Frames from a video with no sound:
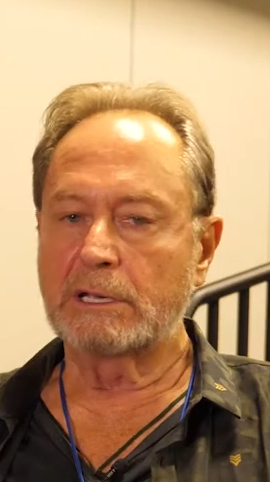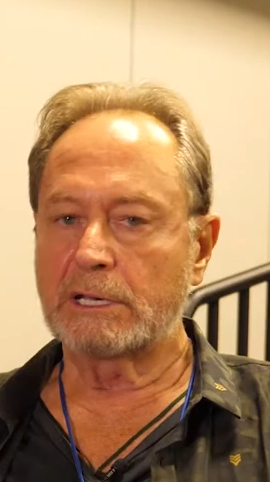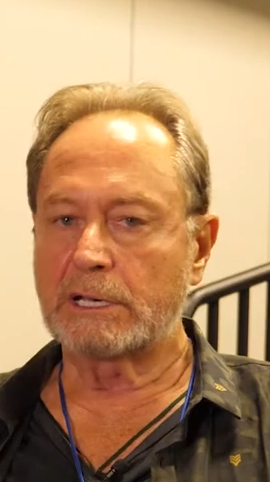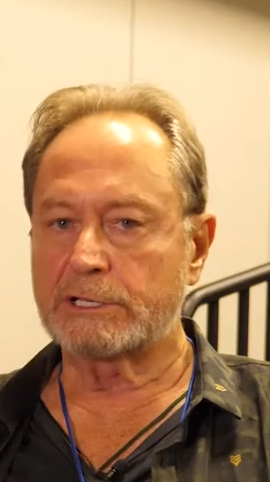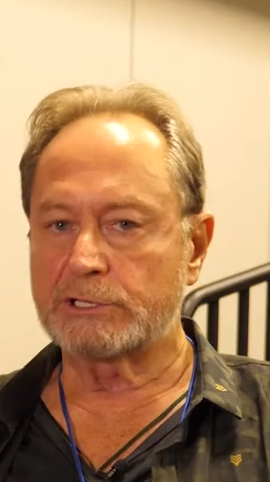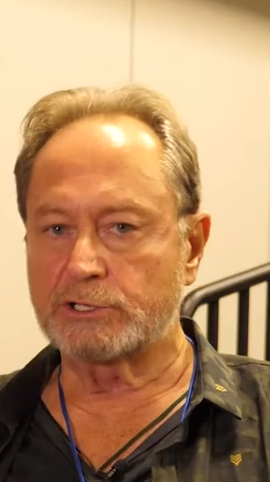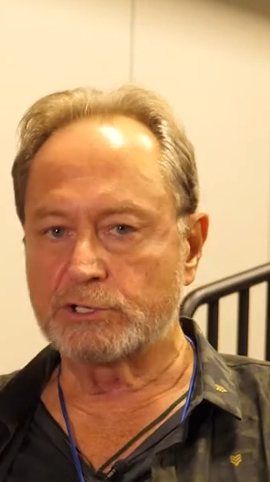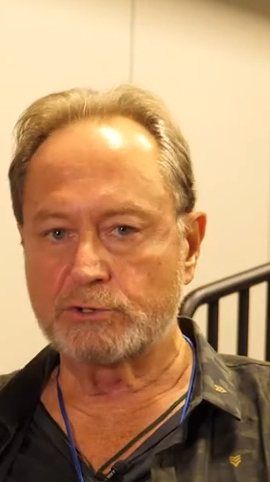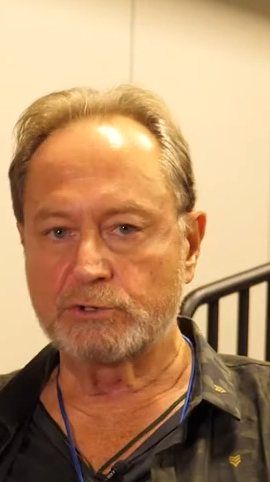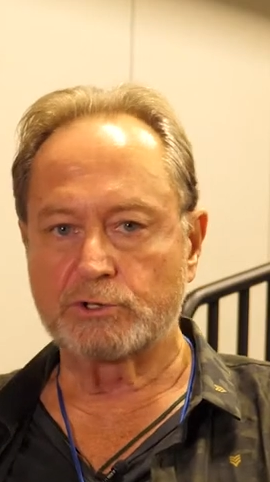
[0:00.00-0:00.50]
I
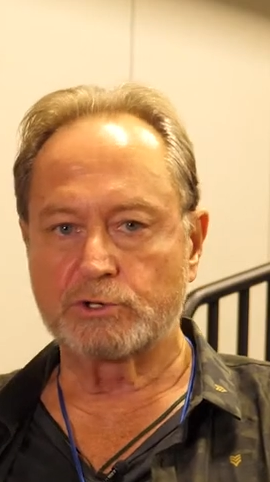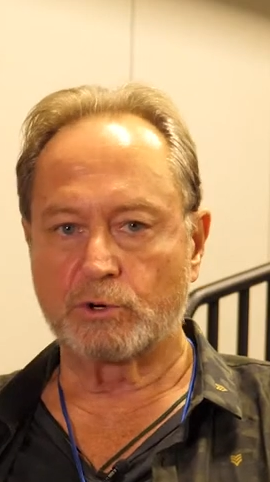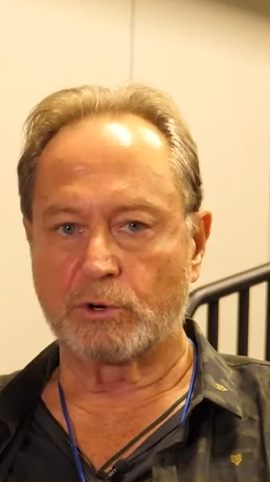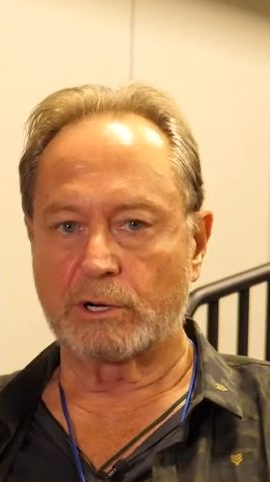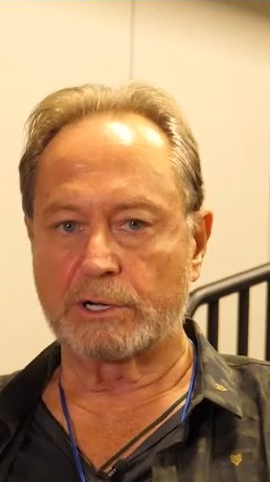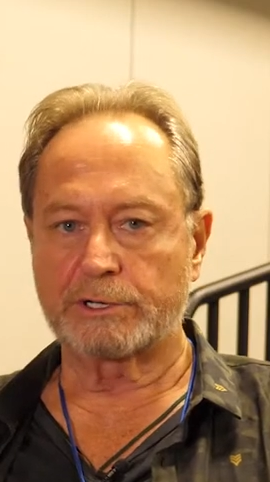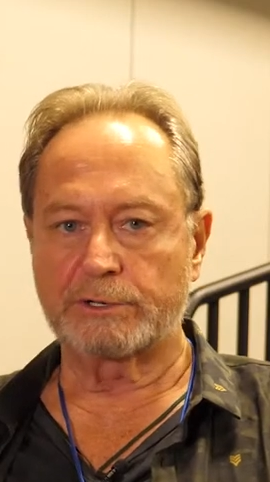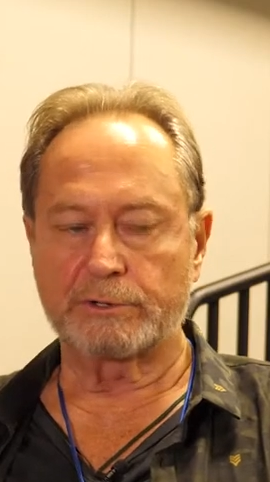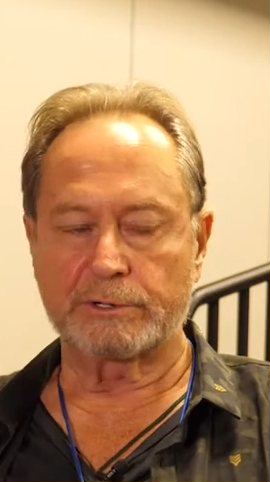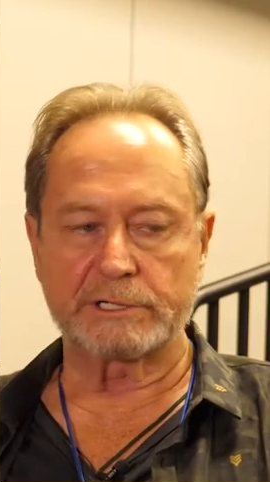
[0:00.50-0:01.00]
had two
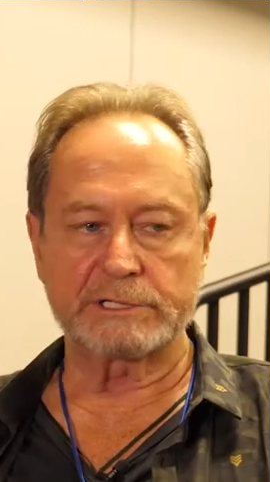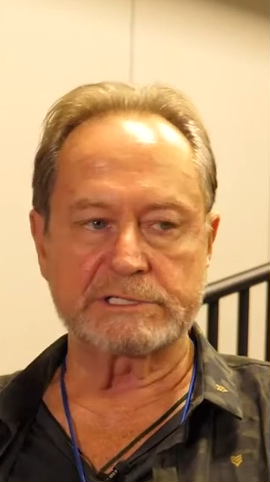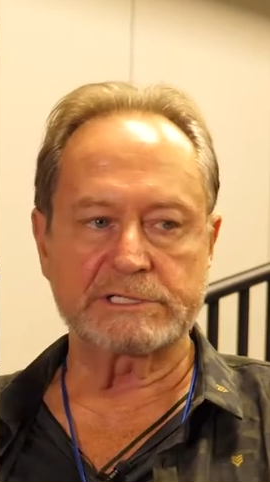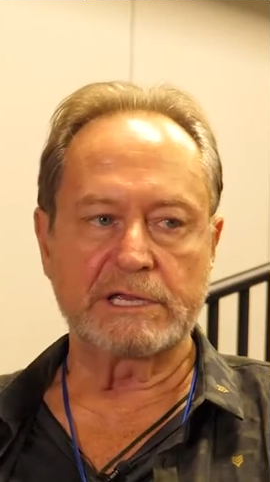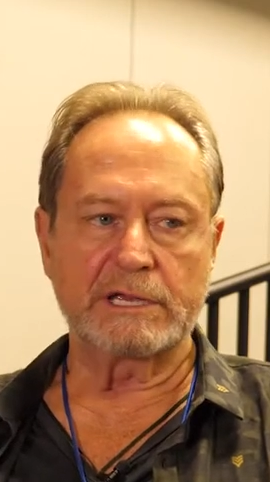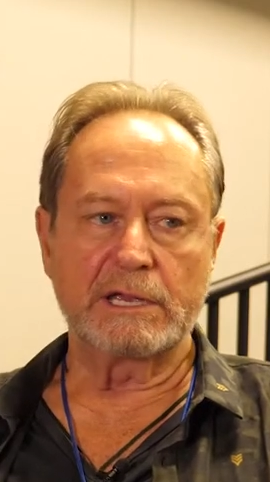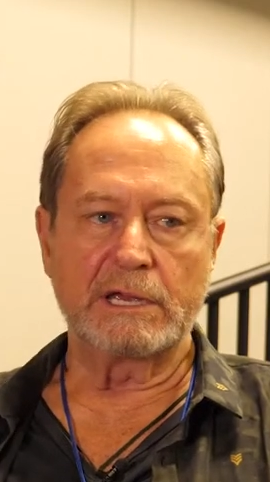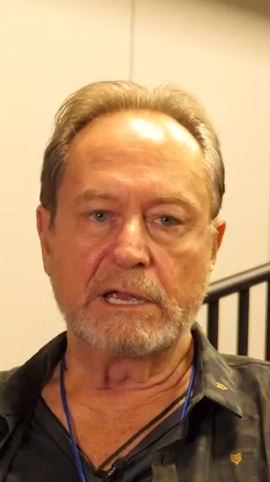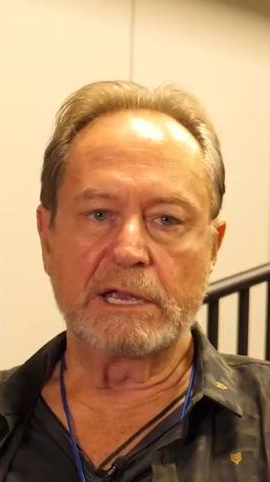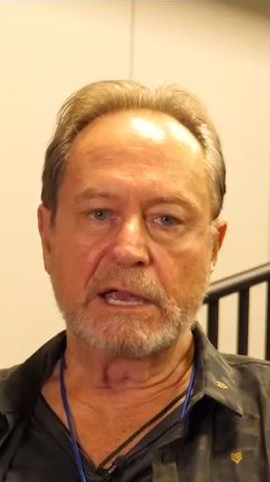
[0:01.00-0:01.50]
dog units,
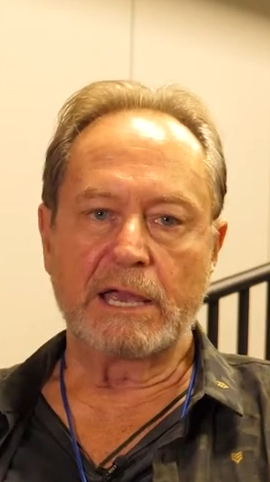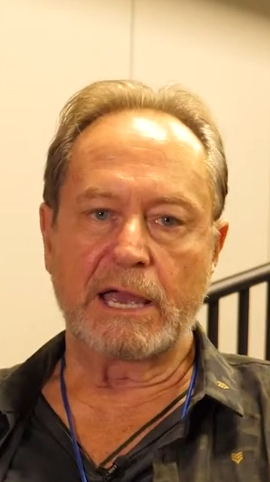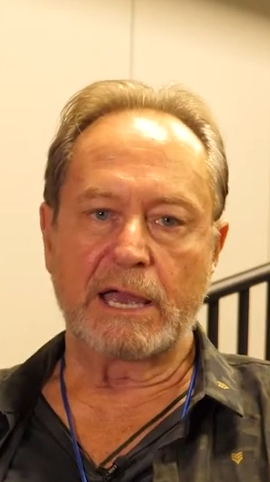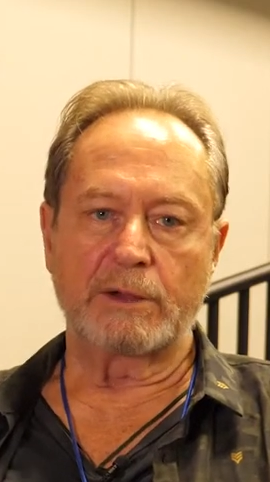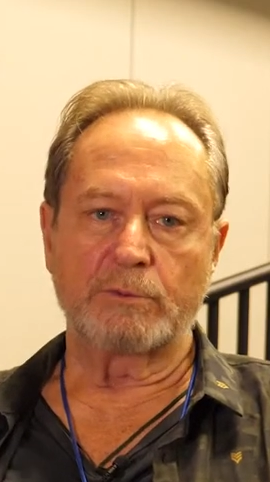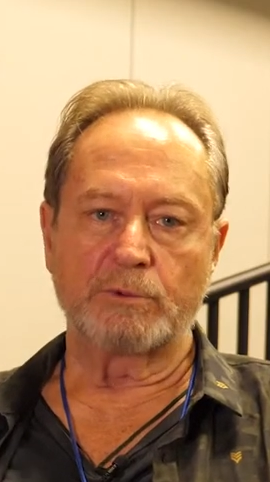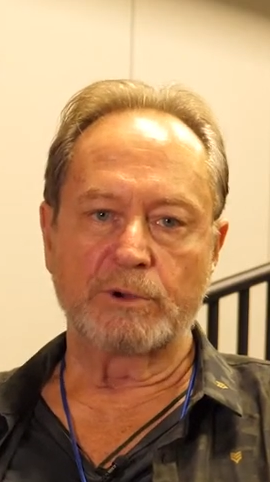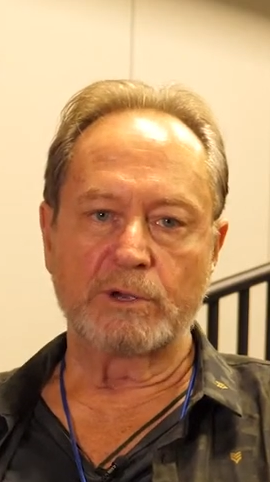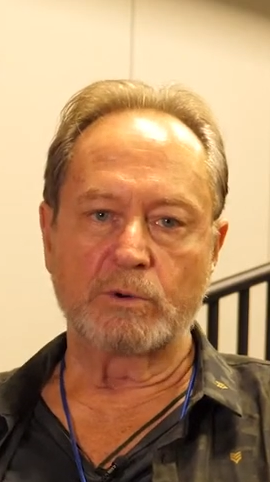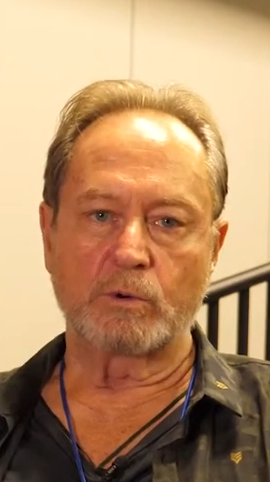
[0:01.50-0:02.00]

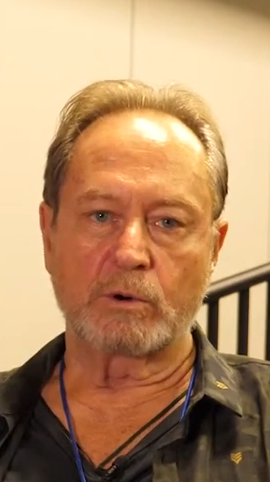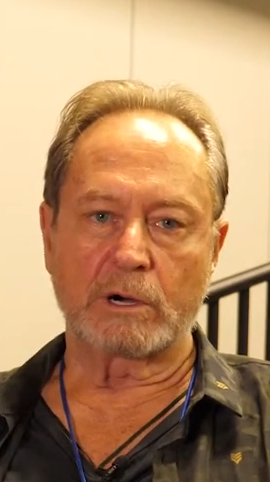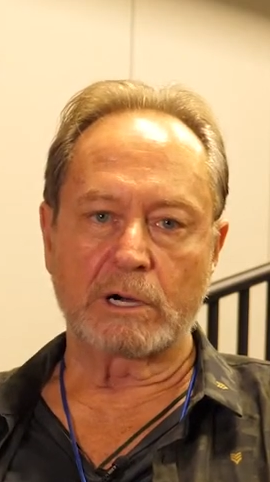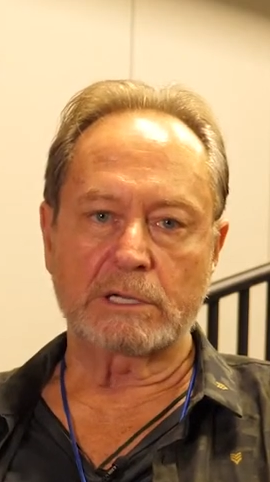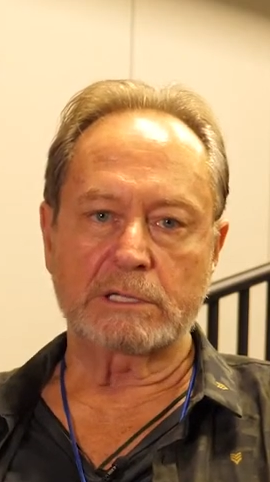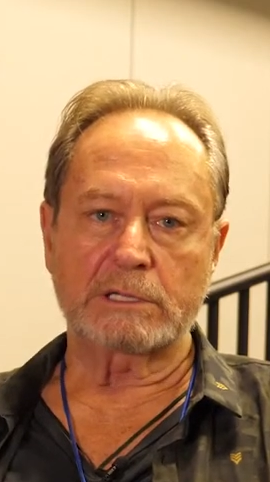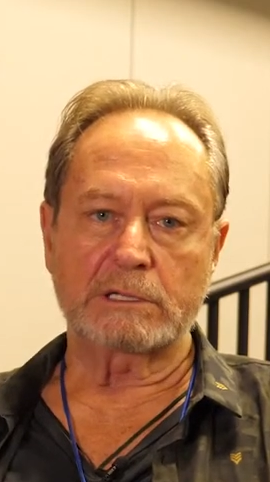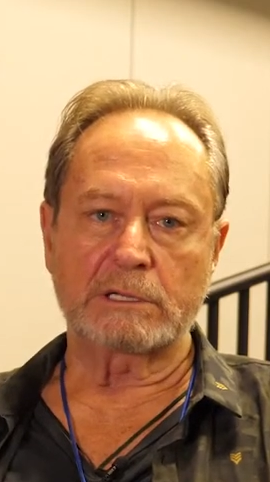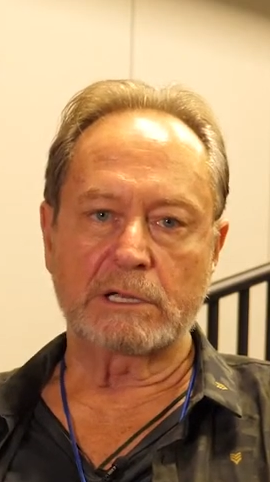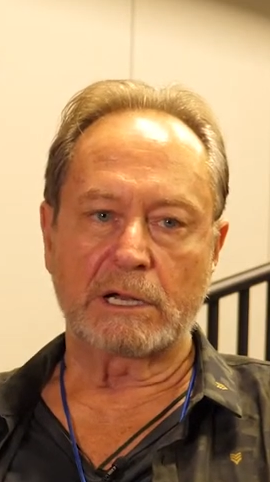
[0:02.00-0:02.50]
and we
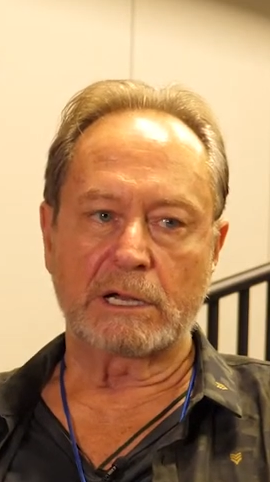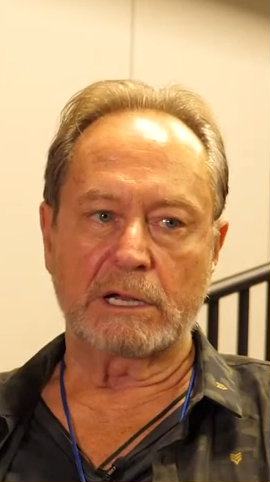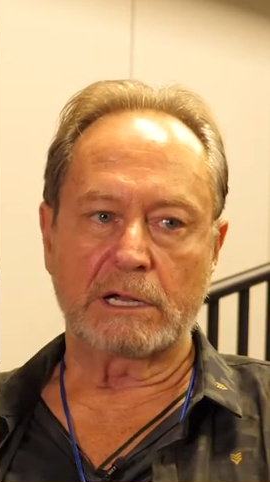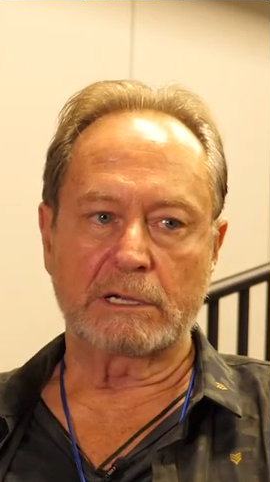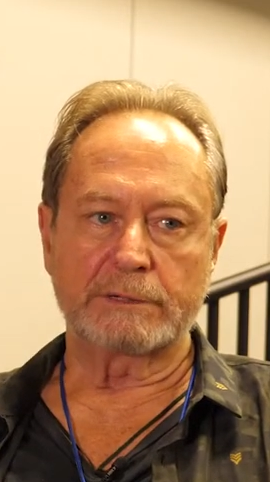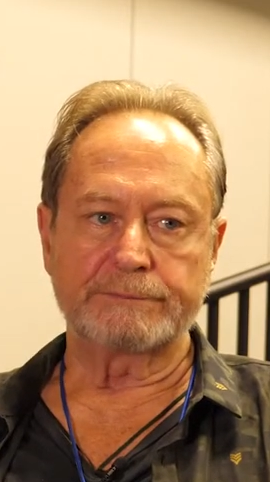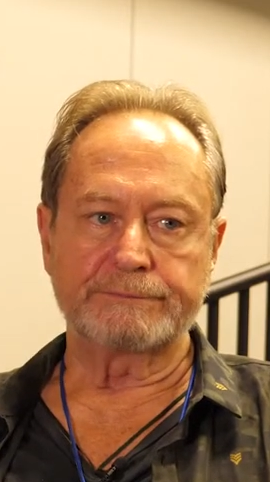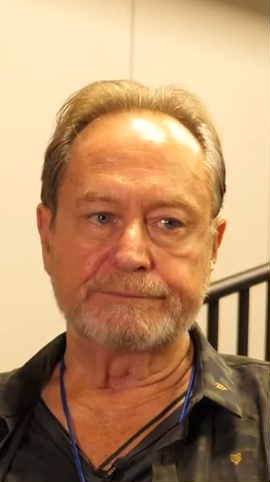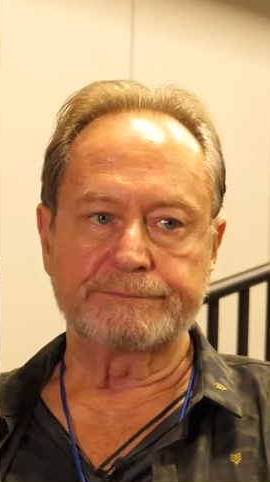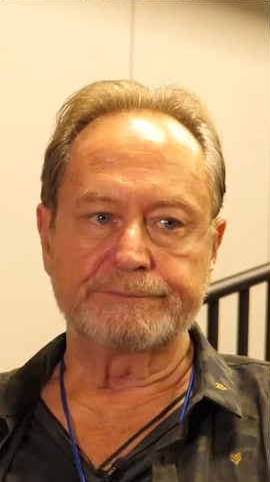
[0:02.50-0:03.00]
worked
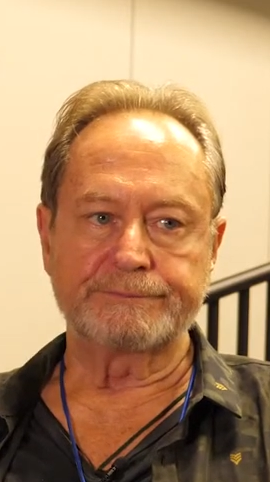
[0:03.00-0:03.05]
uh,